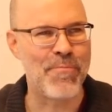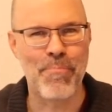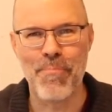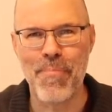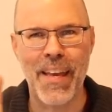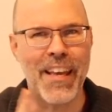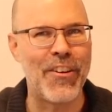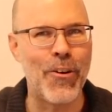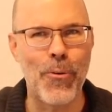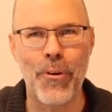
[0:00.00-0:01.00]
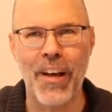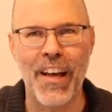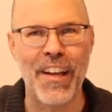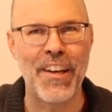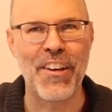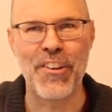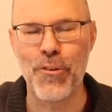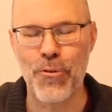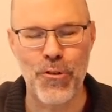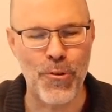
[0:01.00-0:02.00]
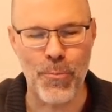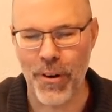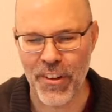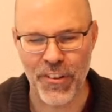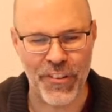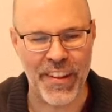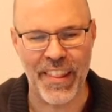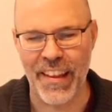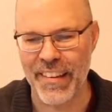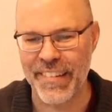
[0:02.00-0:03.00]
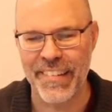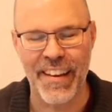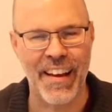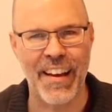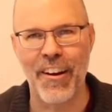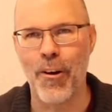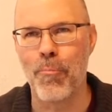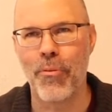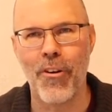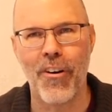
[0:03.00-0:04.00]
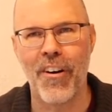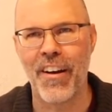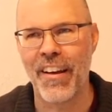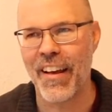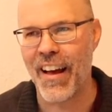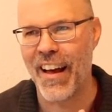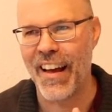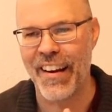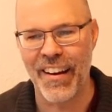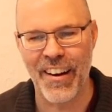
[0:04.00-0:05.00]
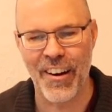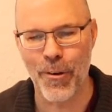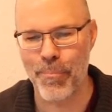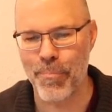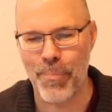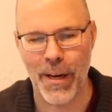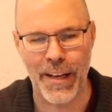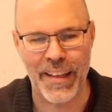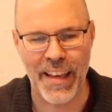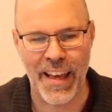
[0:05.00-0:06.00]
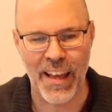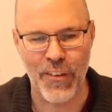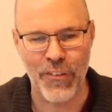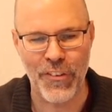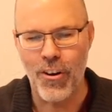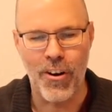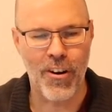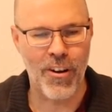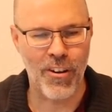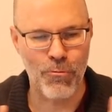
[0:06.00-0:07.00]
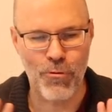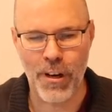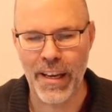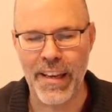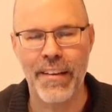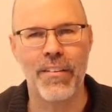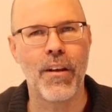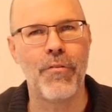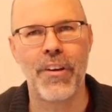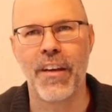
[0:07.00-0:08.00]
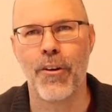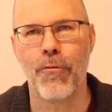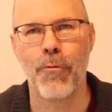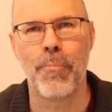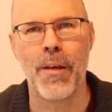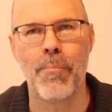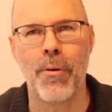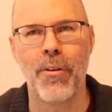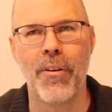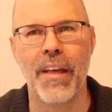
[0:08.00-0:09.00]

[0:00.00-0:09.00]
make a note on YouTube, you see this, on our blog, on our podcast, call, write. Love to hear from people.